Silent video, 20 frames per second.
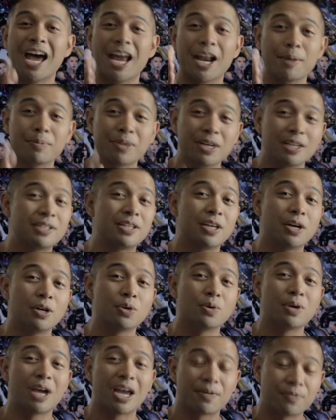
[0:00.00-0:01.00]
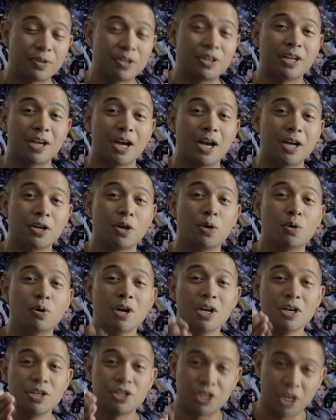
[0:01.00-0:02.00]
and I'm gonna tell you everything I
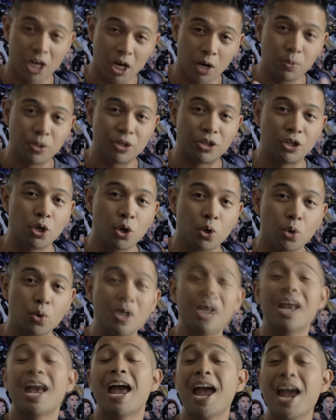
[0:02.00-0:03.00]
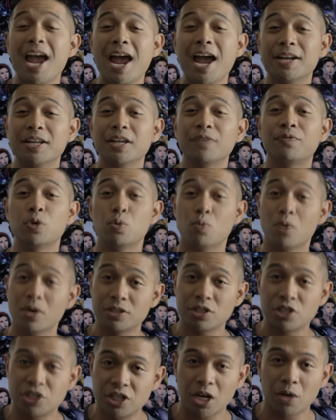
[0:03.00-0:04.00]
know, share with you, and if you
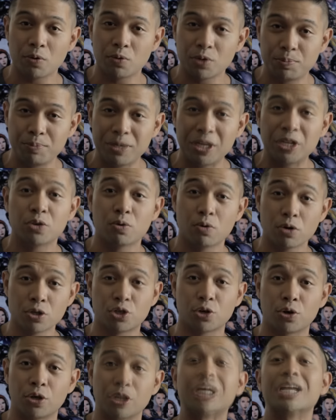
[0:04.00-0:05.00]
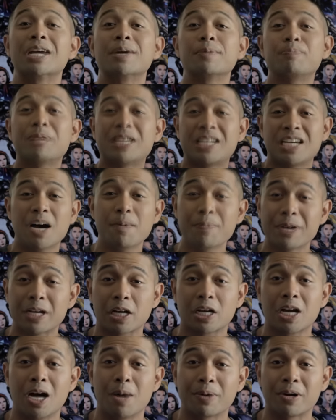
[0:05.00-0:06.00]
want to share with me your journey in
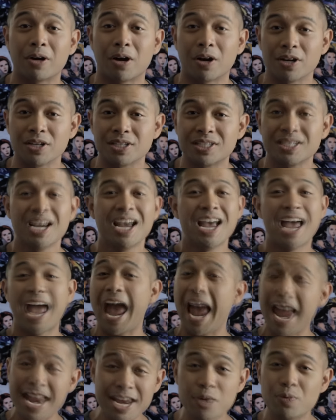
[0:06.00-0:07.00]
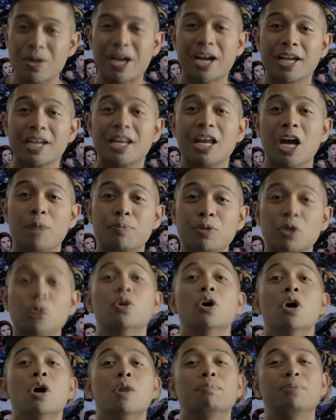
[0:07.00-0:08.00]
becoming a comic artist, any way I can help
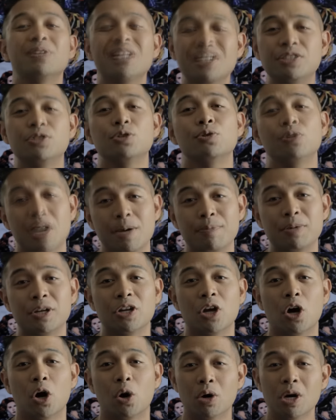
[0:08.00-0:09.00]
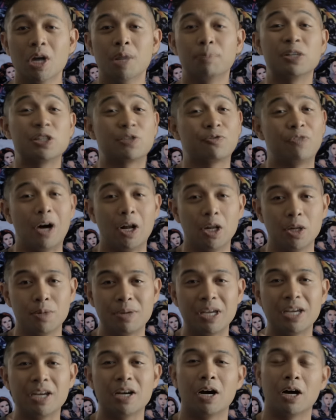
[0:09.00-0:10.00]
you, please do let me know. Please follow
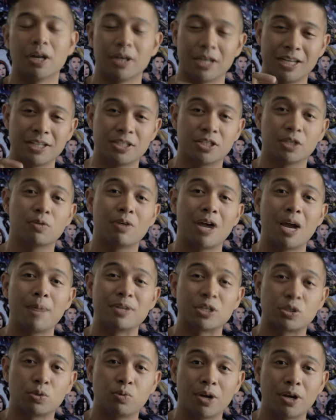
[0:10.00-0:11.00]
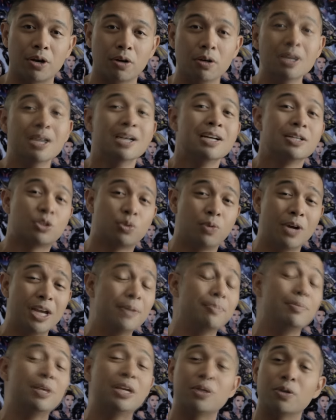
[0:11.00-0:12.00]
me on Instagram and Twitter.
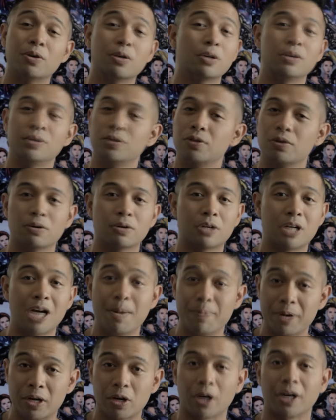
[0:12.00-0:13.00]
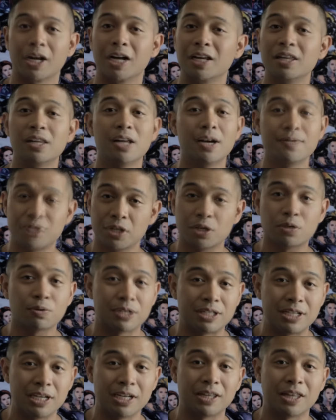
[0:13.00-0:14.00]
Tweet me your comic art. I'd love to
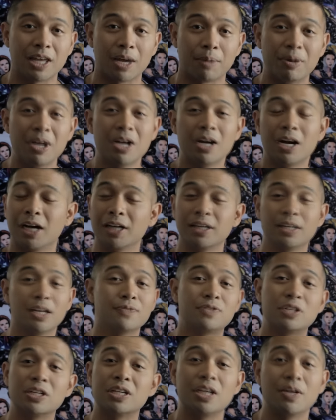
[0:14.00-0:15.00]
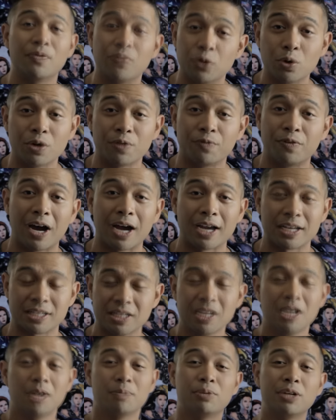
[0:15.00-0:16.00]
critique them. I'd love to give you
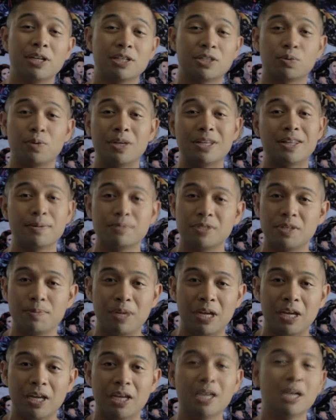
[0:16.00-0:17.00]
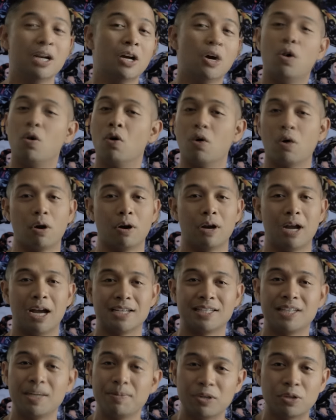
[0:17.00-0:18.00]
advice. Please tweet them to me
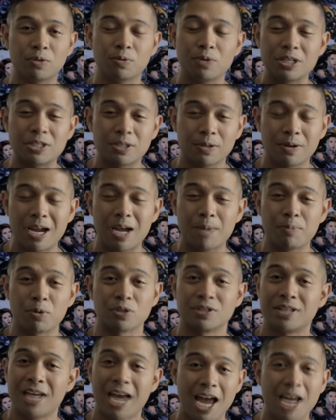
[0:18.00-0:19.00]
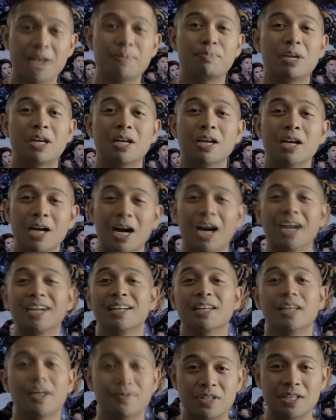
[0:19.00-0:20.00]
or send me through Instagram or tag me.
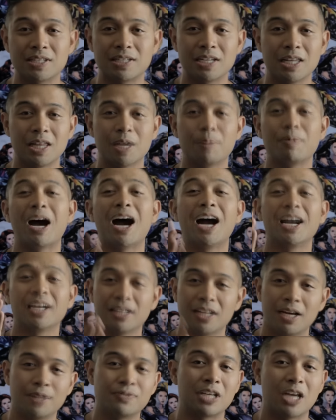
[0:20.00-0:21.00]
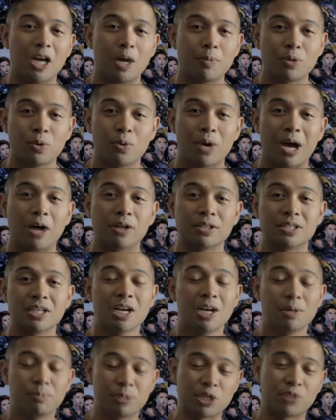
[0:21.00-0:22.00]
I'd love to see them. I'd love to help you out.
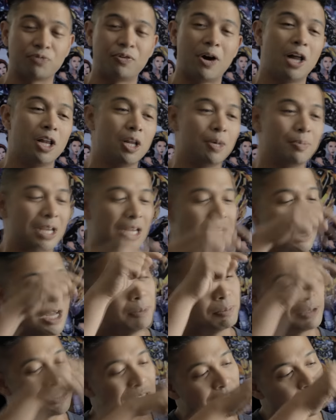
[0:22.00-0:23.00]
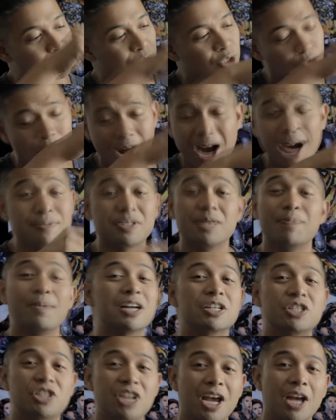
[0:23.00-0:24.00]
Please follow me. Please subscribe to
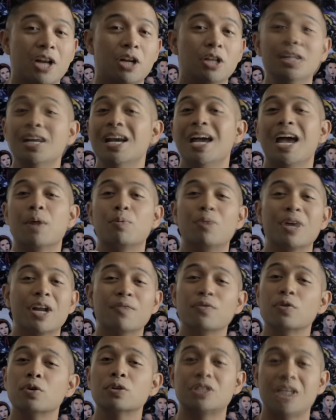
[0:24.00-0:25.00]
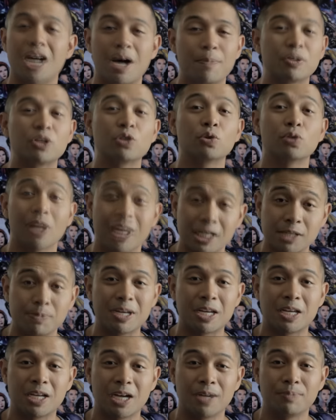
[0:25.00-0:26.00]
my channel. And whatever topic you'd like
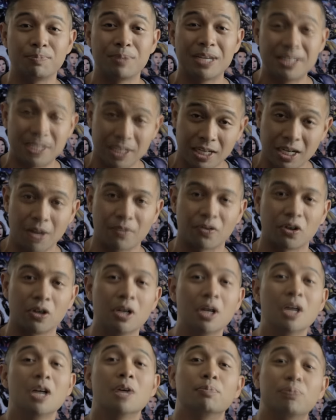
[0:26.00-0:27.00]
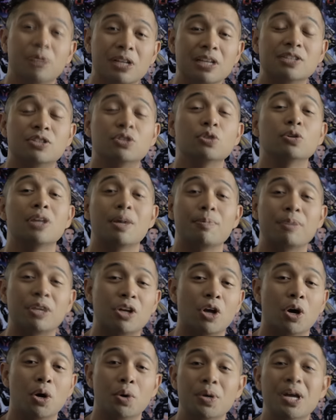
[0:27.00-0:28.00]
me to cover, please do let me
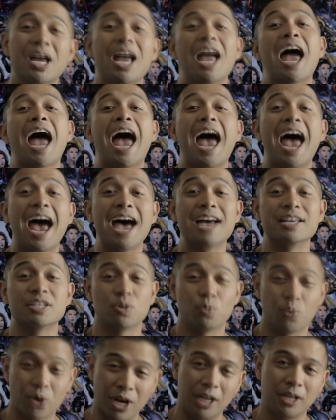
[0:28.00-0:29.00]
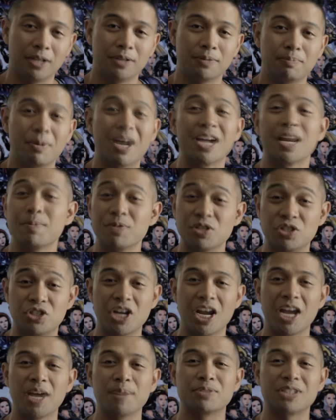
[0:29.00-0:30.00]
know as well. My name is
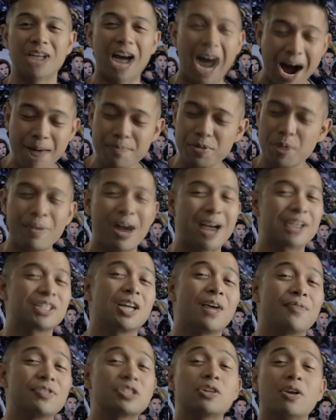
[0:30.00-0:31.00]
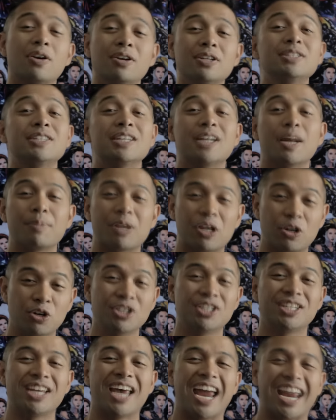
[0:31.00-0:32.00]
James. I'm the box office artist, and I'm here
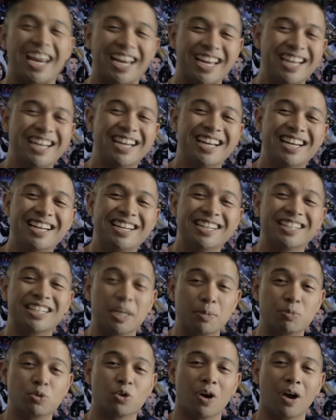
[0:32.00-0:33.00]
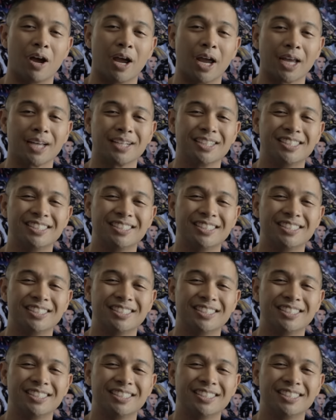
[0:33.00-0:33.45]
to say, keep drawing.